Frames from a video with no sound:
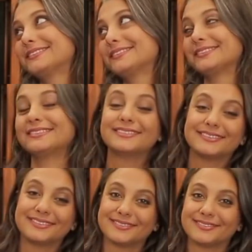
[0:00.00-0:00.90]

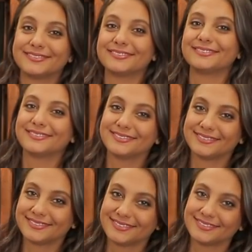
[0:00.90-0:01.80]

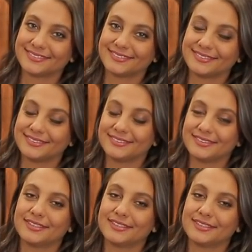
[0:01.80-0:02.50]
No words are spoken by the person on screen.